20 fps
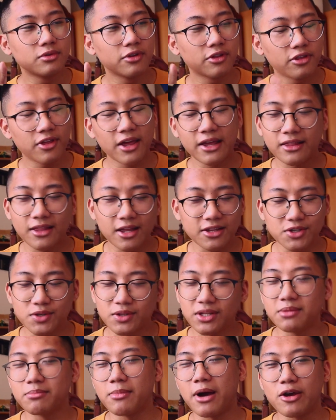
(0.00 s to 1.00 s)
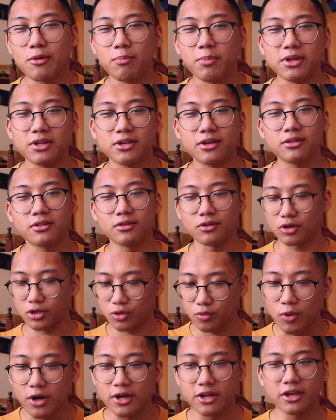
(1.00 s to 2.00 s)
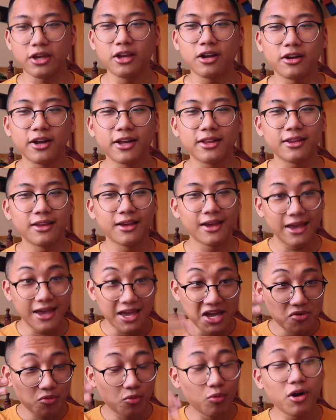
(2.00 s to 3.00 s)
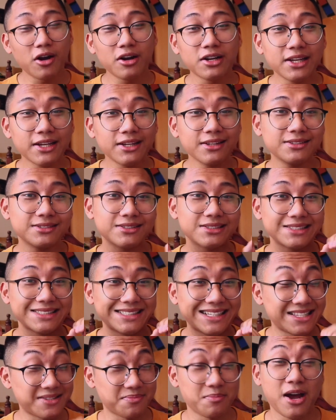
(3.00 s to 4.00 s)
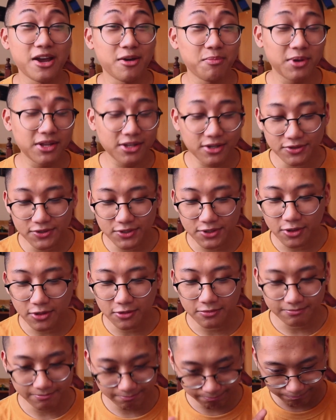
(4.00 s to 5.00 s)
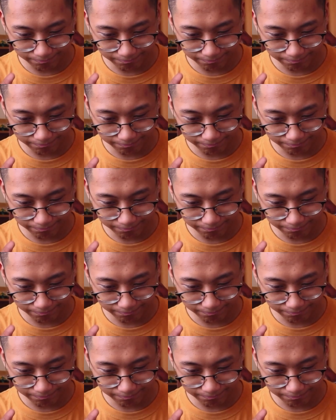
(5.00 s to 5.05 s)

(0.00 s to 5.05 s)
think that you need my opinion or you want to hear it, warning, it's my opinion. So